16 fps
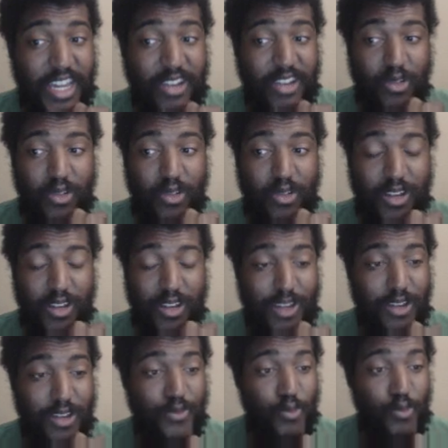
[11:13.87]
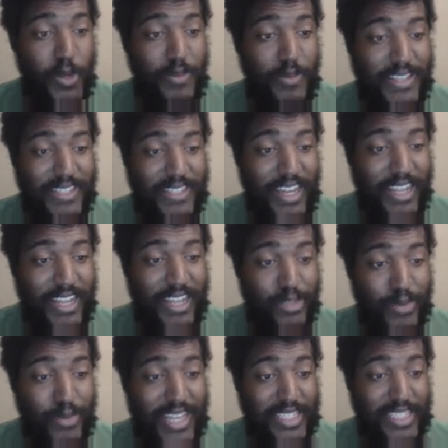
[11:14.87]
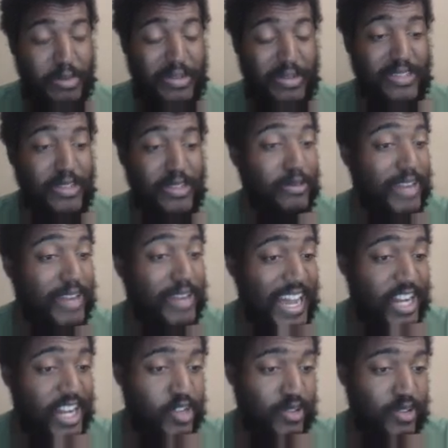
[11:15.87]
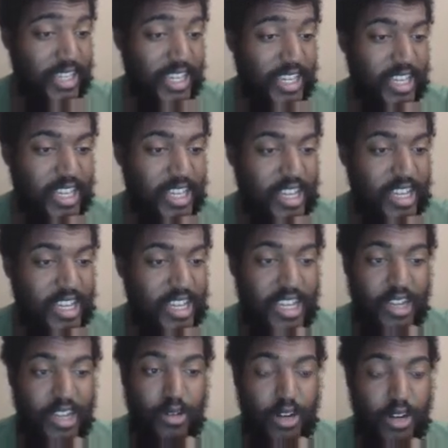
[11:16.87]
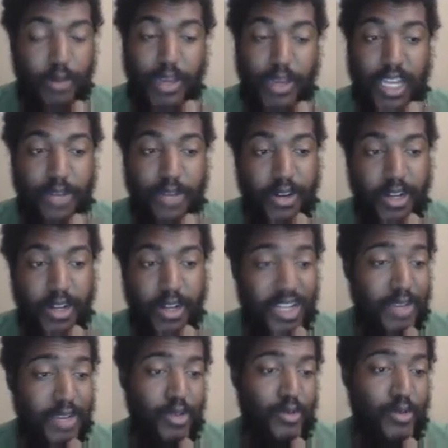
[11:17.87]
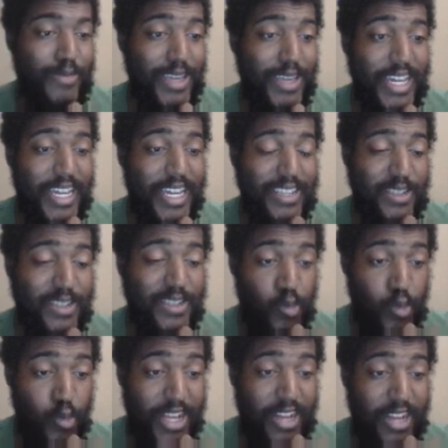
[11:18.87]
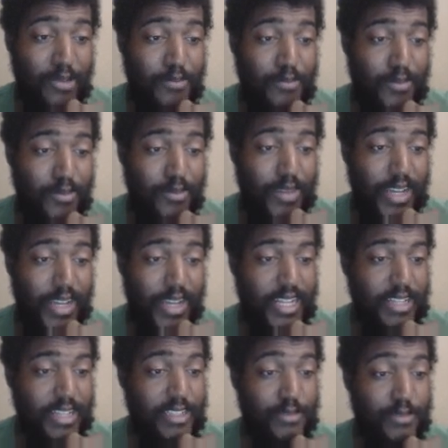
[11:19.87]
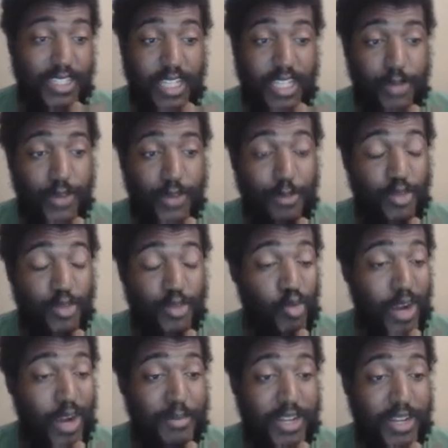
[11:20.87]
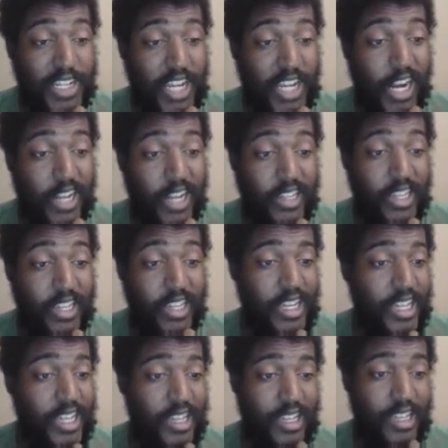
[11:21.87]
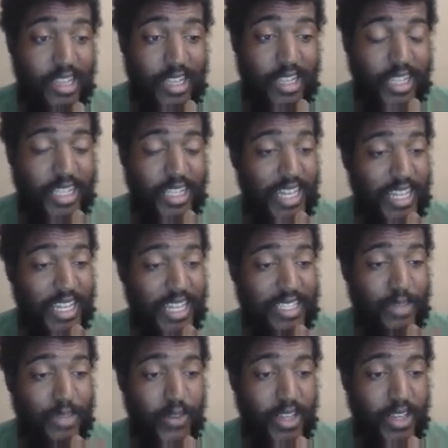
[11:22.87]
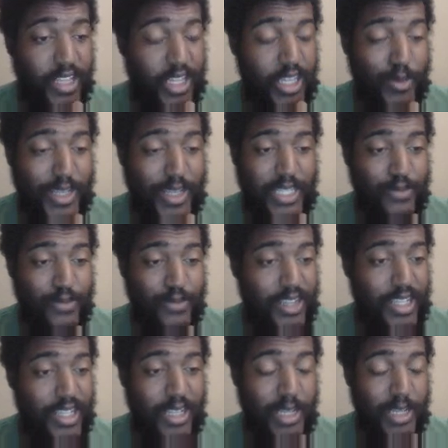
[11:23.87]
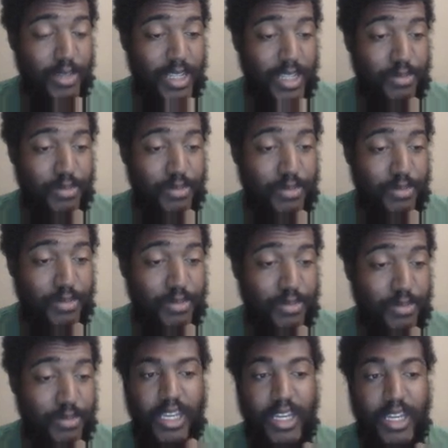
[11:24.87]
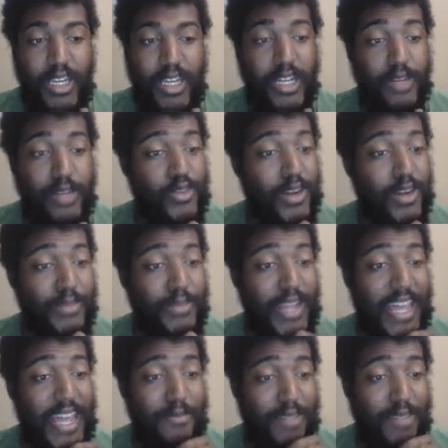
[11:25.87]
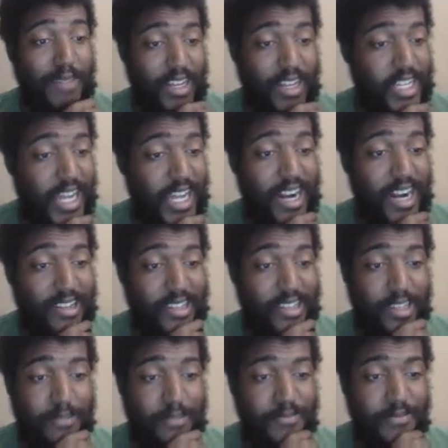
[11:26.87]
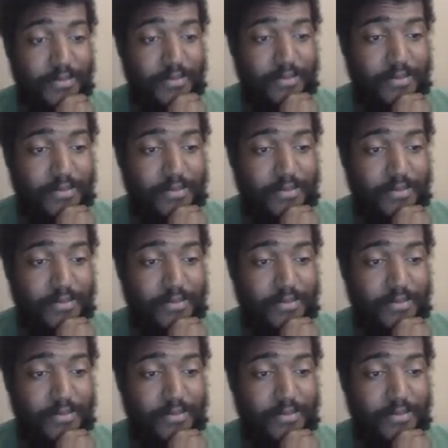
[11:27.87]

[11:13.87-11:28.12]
channel of women's college basketball, so naturally going to be covering the WBA as well, and some stuff I've dropped entirely, like the XFL, the USFL, WWE. Dropped that entirely